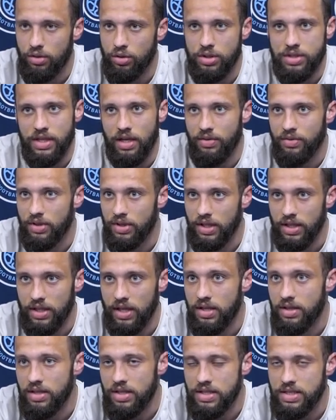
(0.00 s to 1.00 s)
or something like
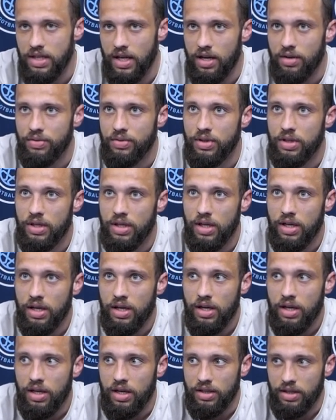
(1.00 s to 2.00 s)
that, this stuff.
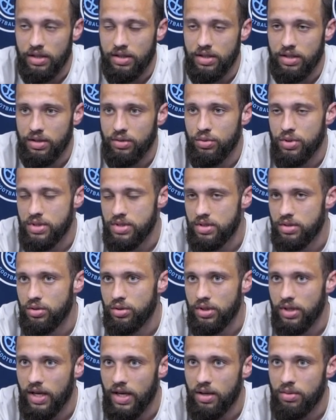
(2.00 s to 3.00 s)
And I think it was a
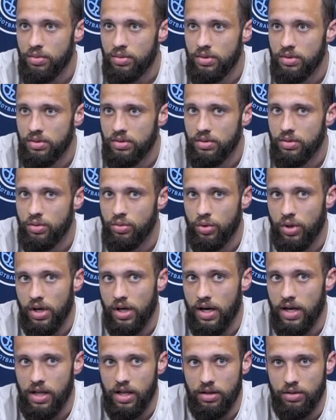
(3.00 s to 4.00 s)
good game. We
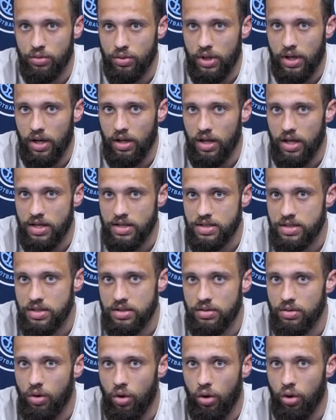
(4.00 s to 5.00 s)
realize
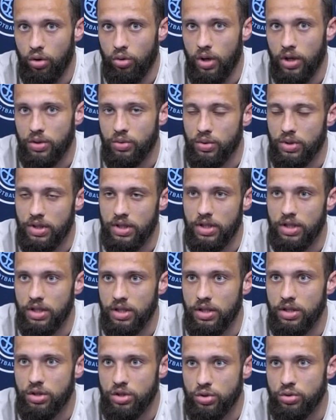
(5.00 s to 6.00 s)
all what
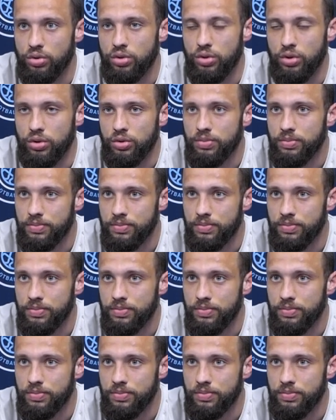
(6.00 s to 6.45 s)
we should do.